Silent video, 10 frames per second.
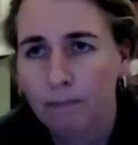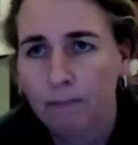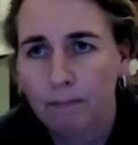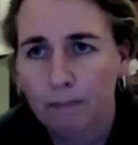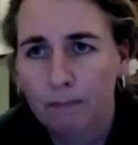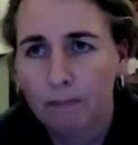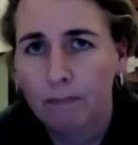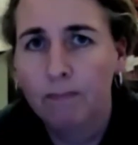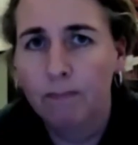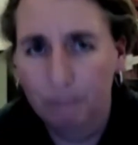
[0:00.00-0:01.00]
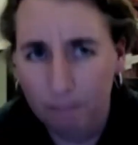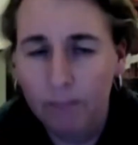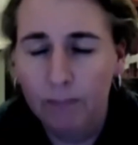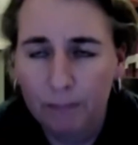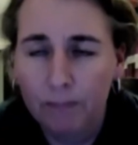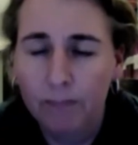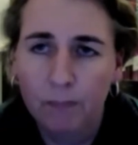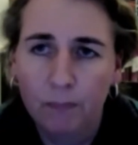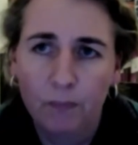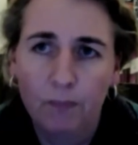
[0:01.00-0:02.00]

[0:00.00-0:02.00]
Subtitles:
I wanted to go and where David came